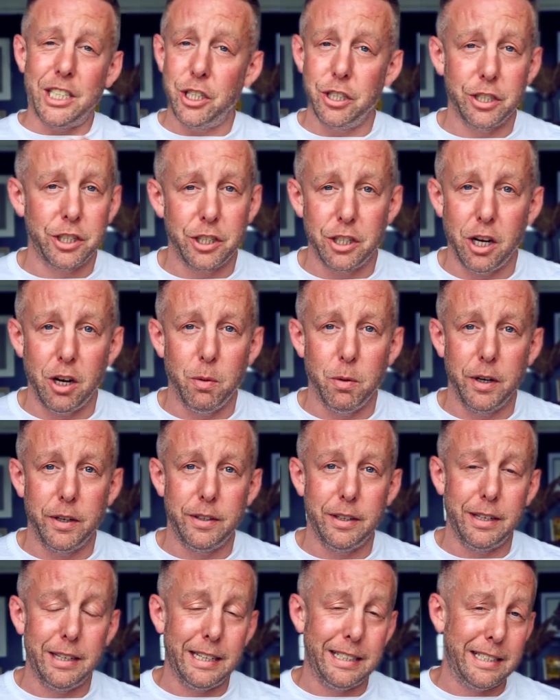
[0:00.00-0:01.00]
just not
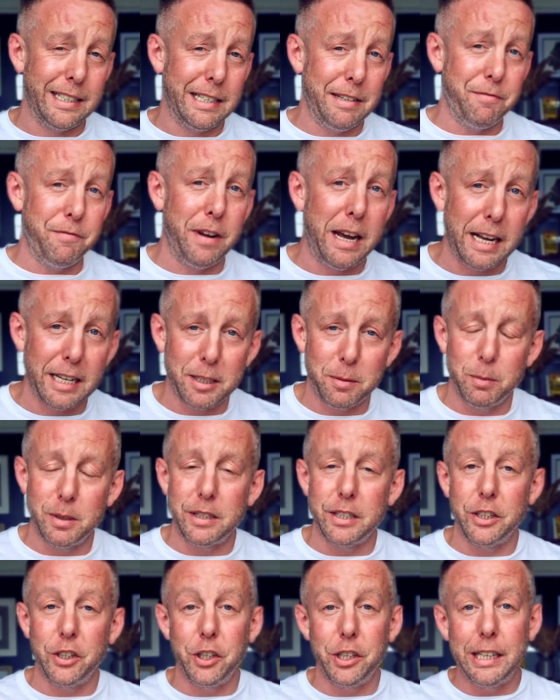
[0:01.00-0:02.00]
worth it. It's an investment
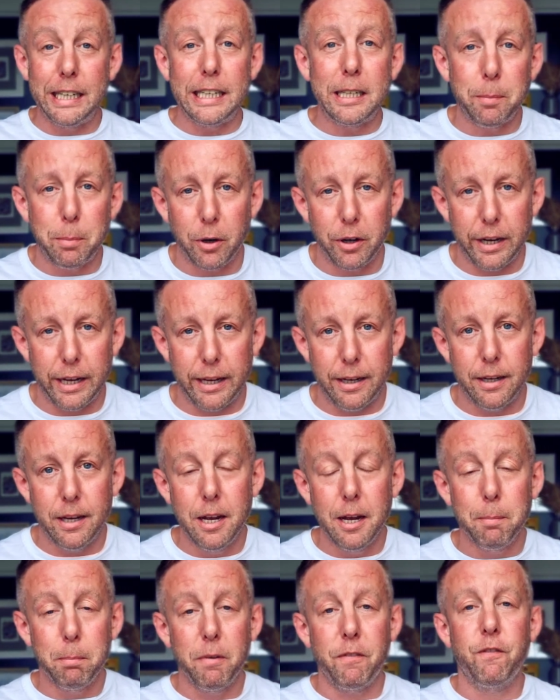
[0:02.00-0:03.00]
that you need to put in
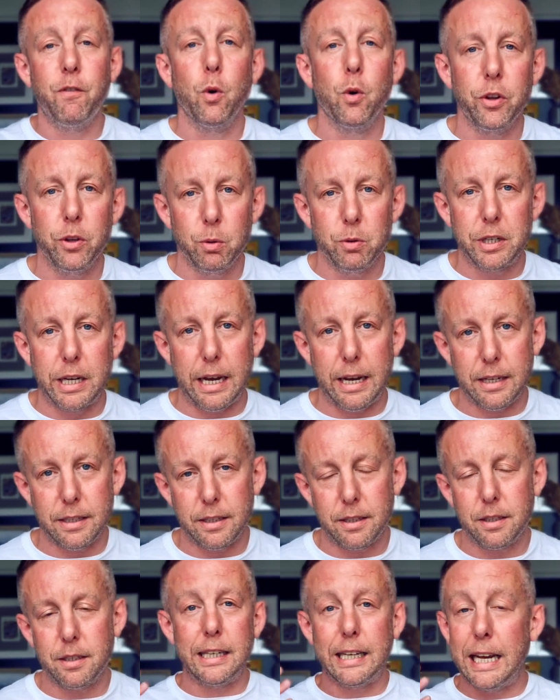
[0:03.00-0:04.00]
before those
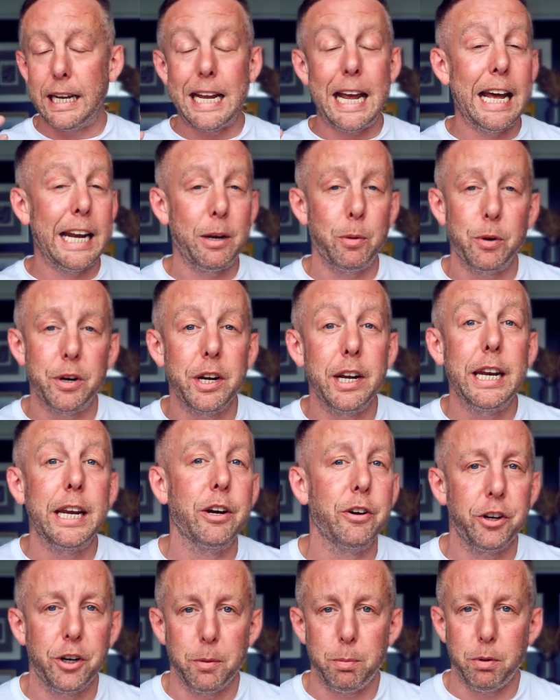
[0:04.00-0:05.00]
guests get anywhere
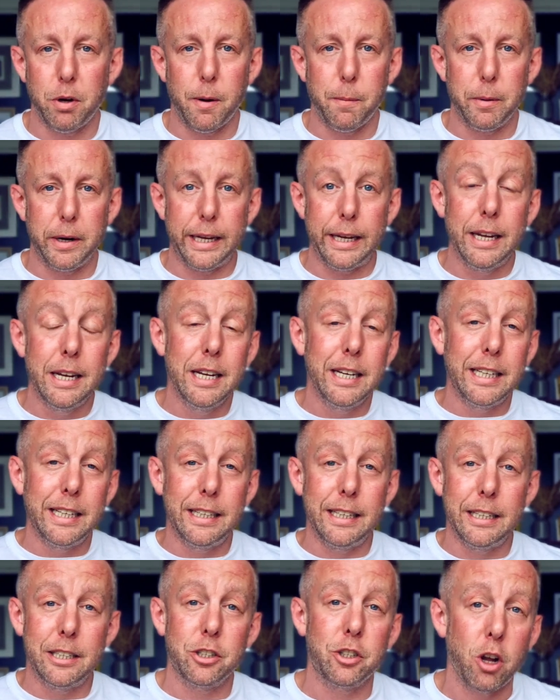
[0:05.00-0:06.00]
near your property. You
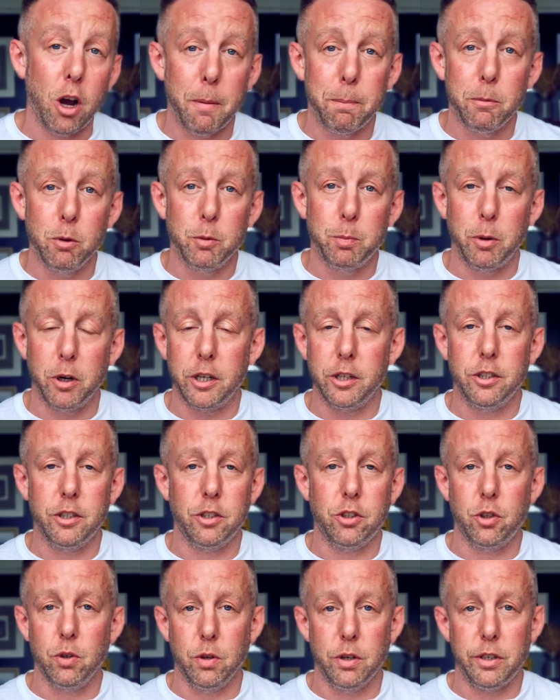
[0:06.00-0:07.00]
need to stop those bookings
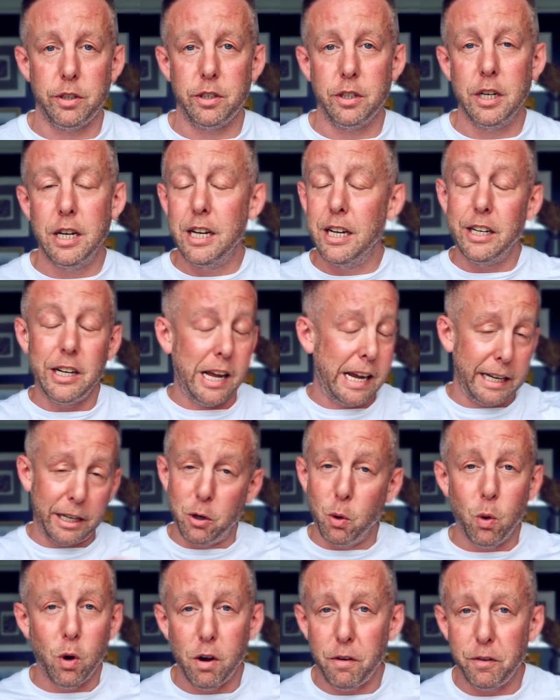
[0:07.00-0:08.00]
at source. And
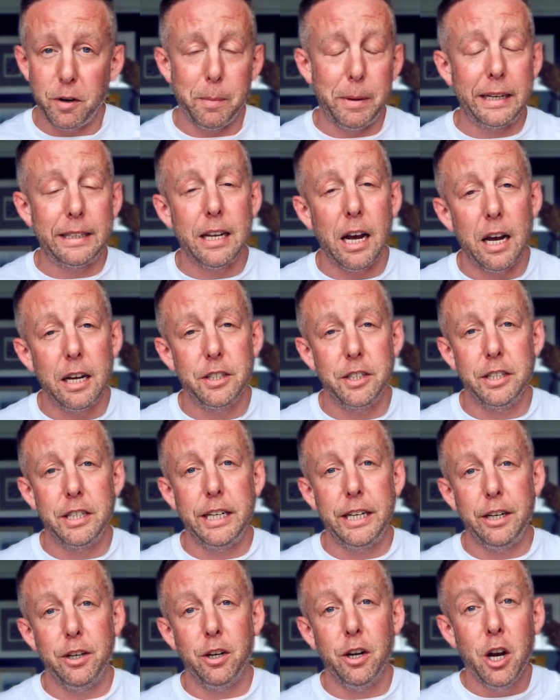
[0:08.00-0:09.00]
go off on a big tangent
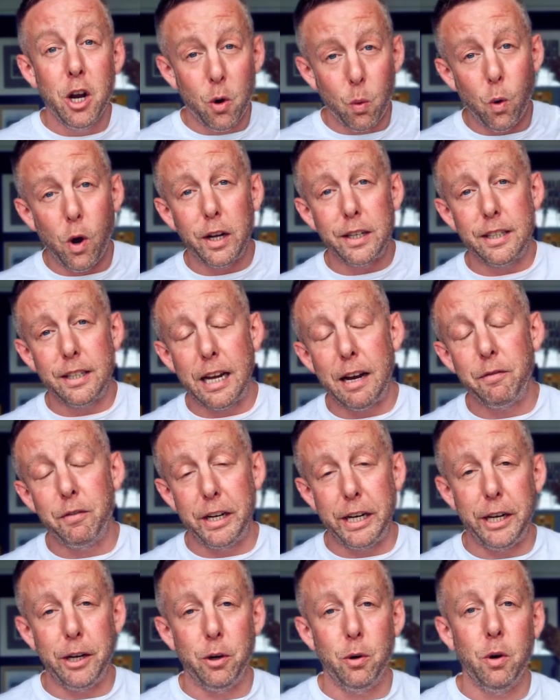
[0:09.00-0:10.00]
here. Watch that
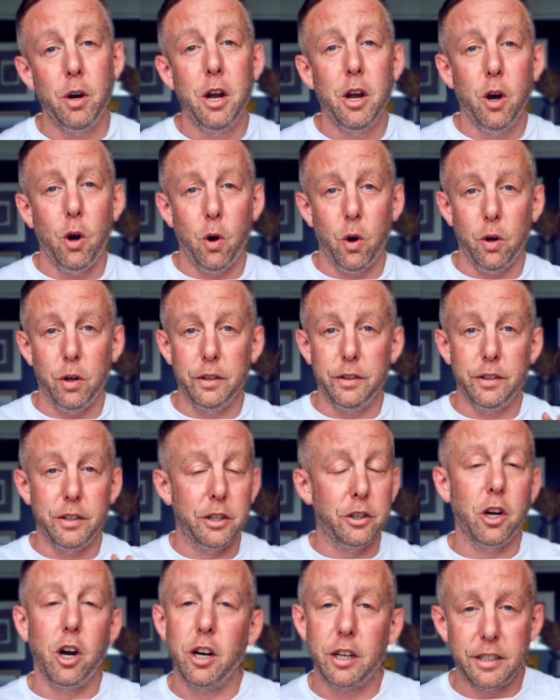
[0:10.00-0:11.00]
video on the
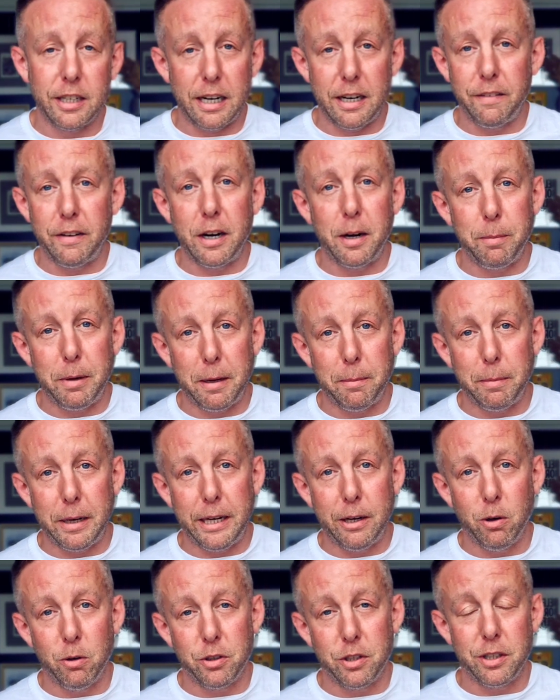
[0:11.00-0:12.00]
dark side of
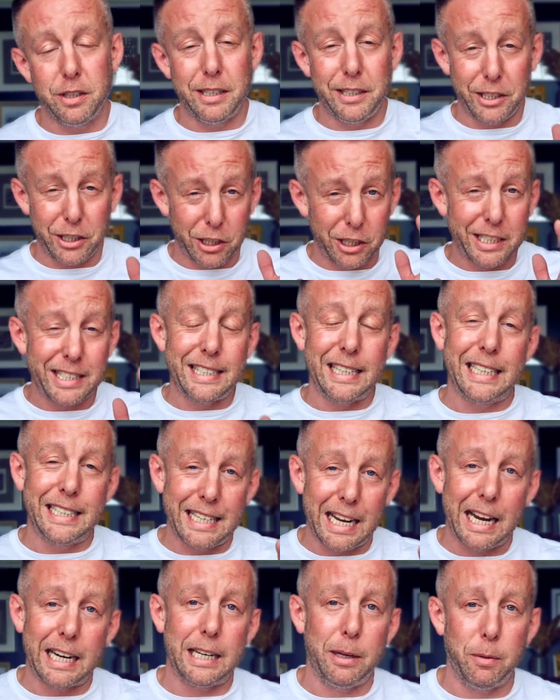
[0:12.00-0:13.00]
Airbnb hosting and you're going to see
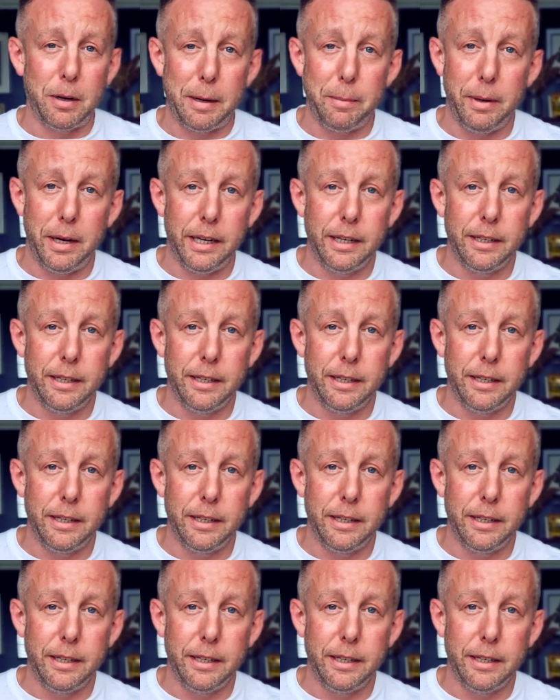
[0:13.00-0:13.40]
exactly what I mean.